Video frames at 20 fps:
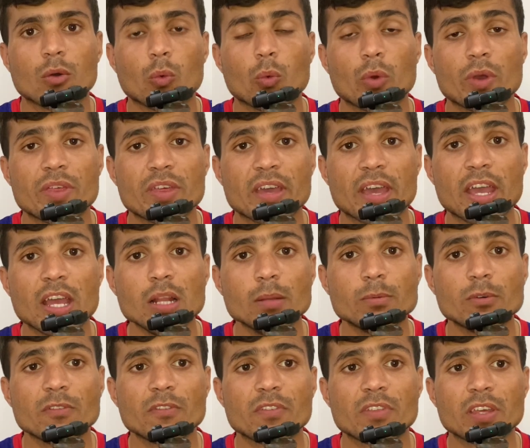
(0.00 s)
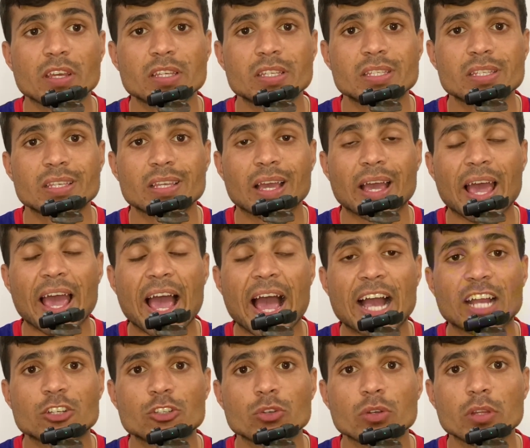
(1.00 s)
With the help of this,
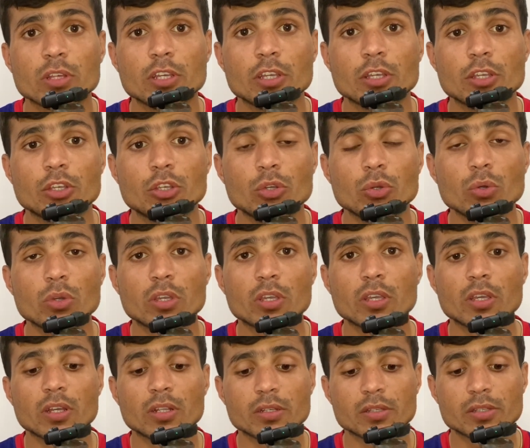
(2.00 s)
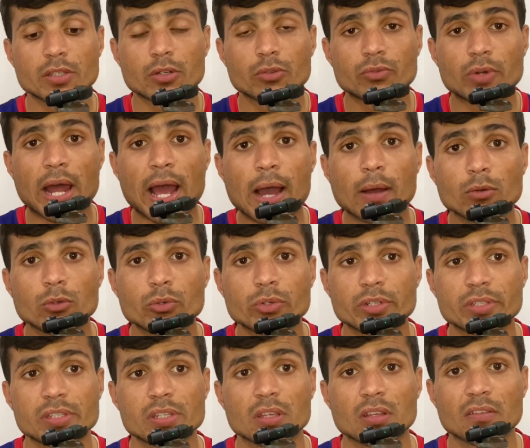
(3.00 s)
actually, you can surround
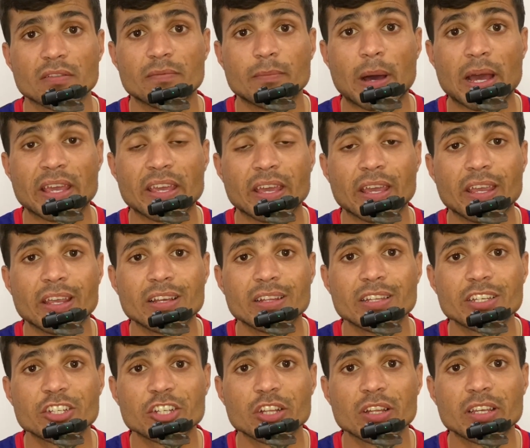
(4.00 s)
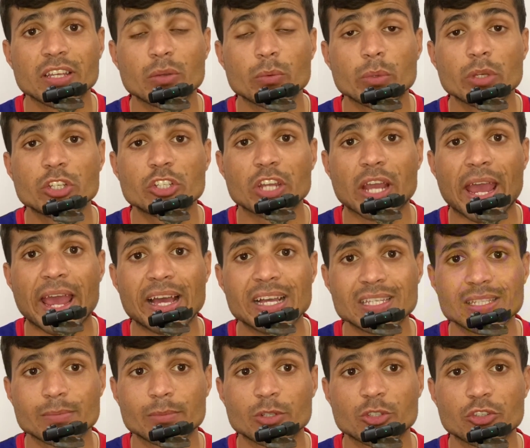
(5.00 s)
yourself by English language
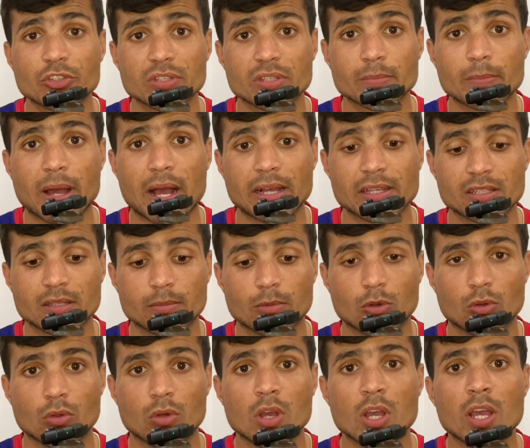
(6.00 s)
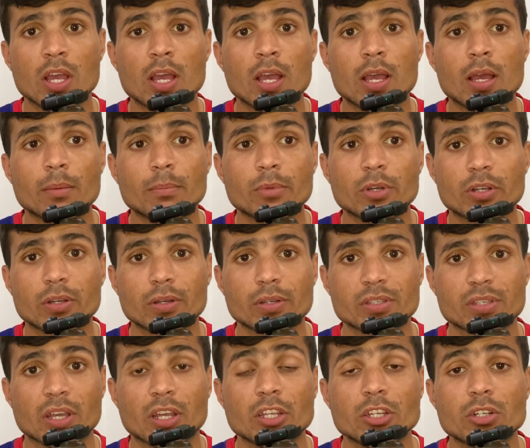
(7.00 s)
as much as possible because
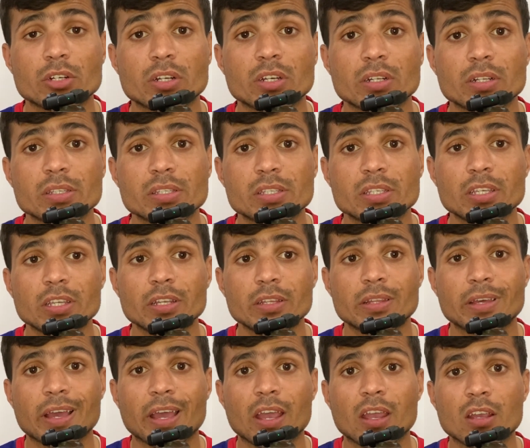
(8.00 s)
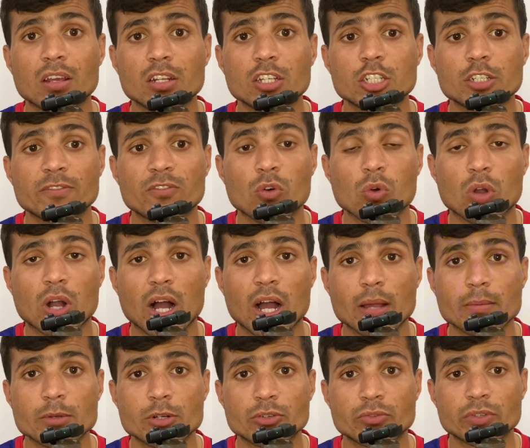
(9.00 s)
you're gonna see the English
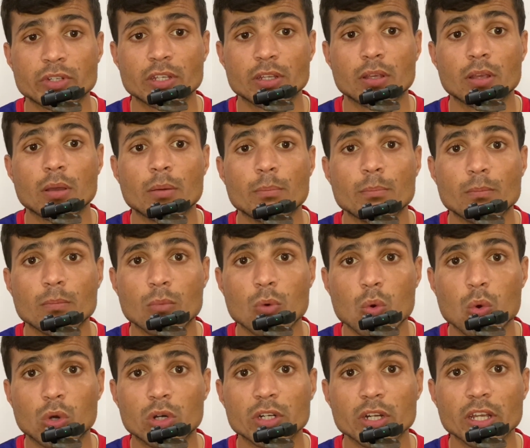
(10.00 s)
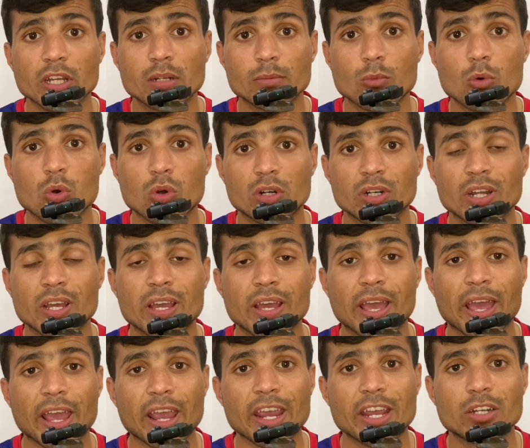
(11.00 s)
vocabulary more and more,
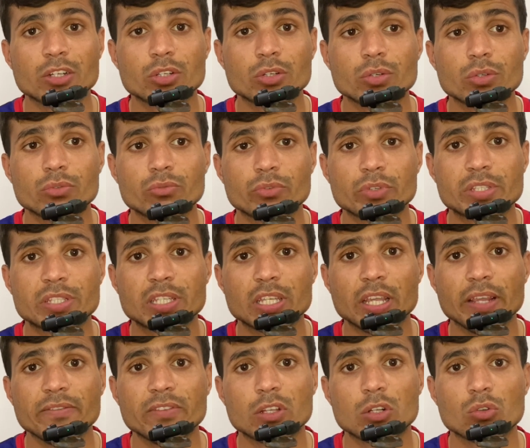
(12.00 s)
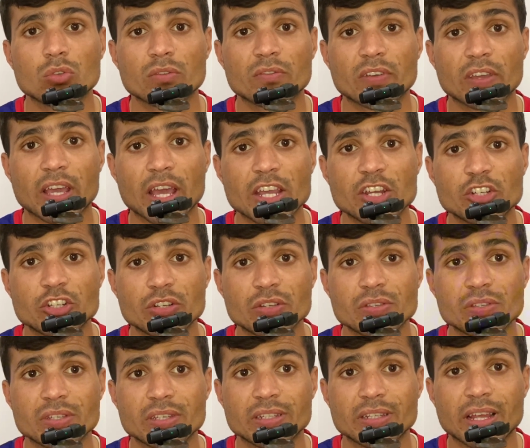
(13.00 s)
and to receive the
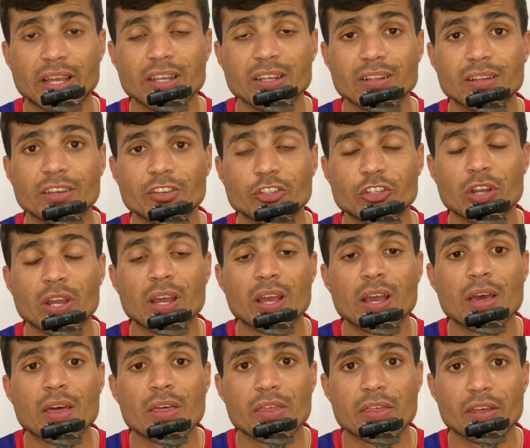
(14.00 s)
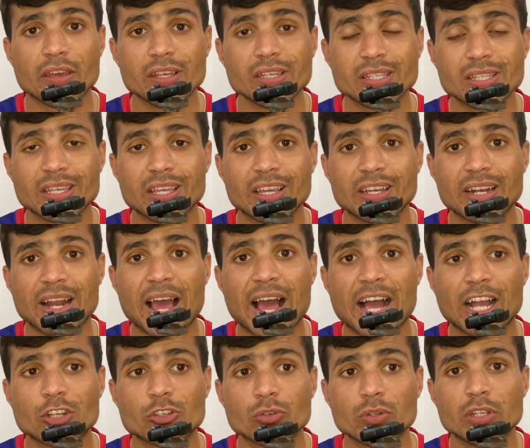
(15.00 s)
notifications in English, this can
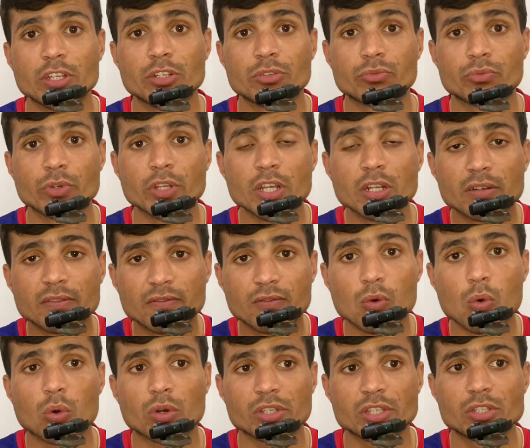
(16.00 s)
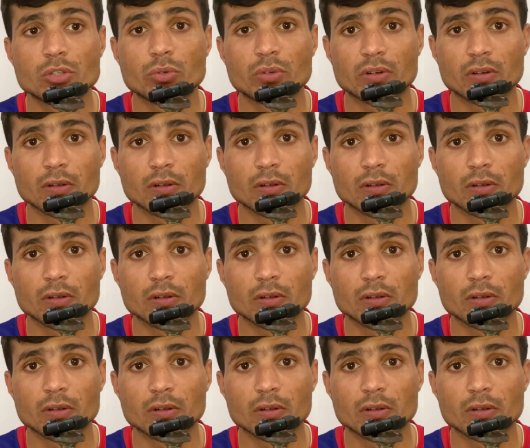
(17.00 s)
actually reinforce your